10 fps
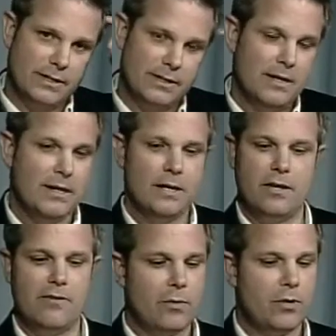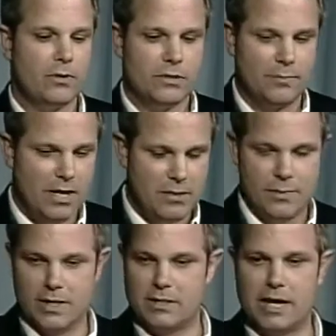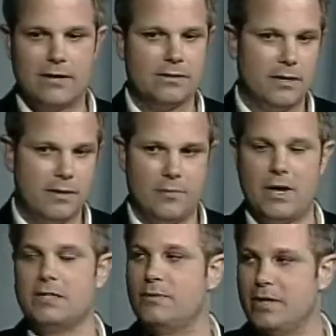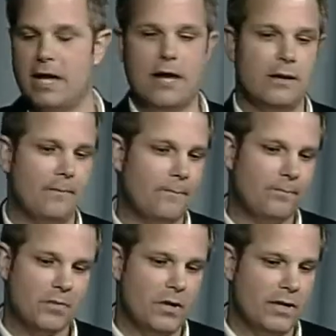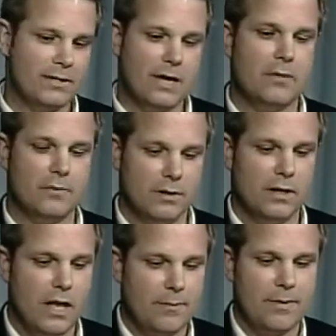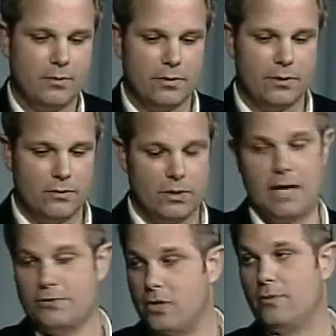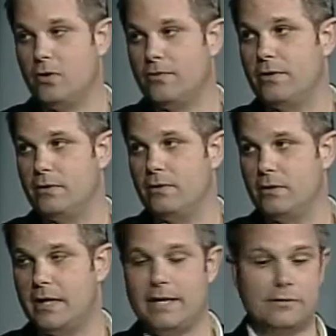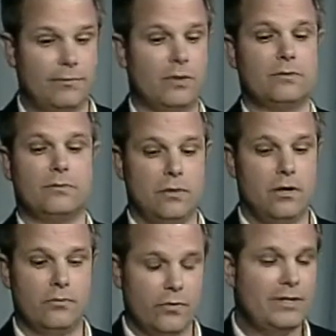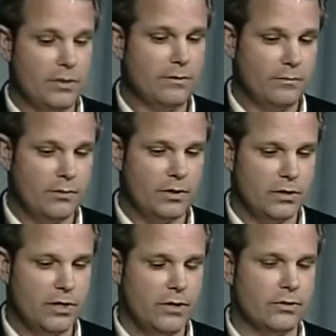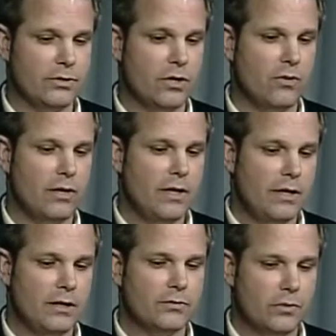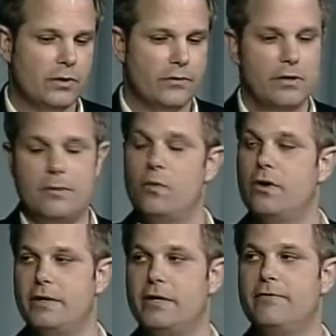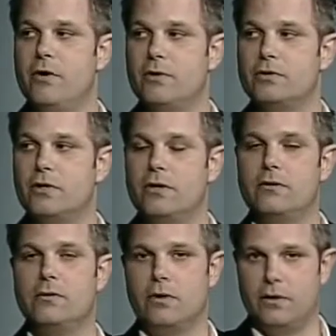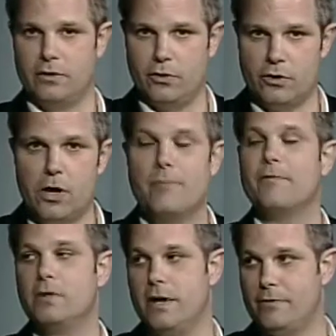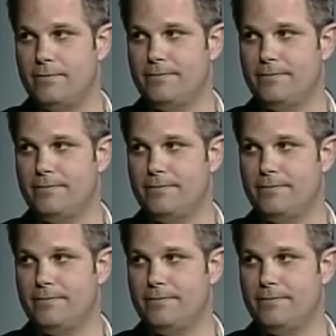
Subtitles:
And everybody wants to buy the biggest house they possibly can, and that's gotten a lot of people into a lot of trouble over the last recent bunch of years. So it's really, really important that you focus on your comfort level.